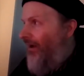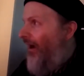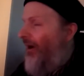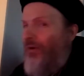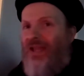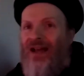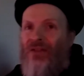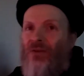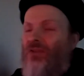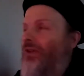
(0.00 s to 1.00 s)
Oh yeah,
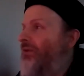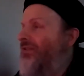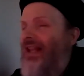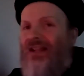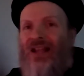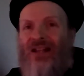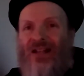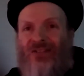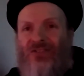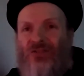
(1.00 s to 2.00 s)
those like kind of
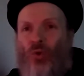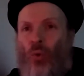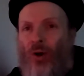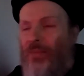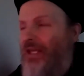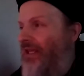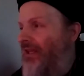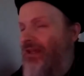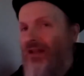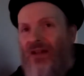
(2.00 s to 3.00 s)
like
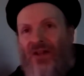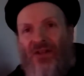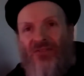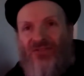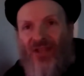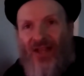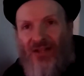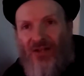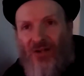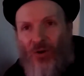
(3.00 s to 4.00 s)
stormy
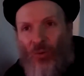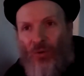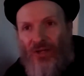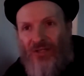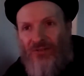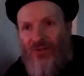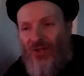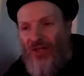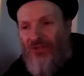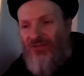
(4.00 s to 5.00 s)
psych organ,
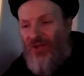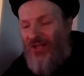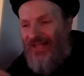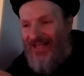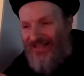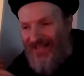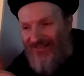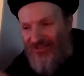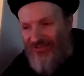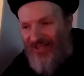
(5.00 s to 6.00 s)
like
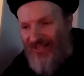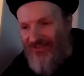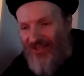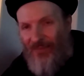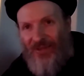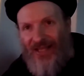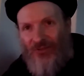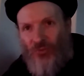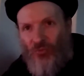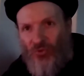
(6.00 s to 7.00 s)
descent amid
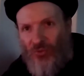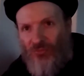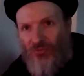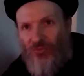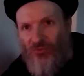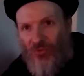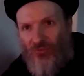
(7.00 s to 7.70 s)
that doom, doom, doom, doom,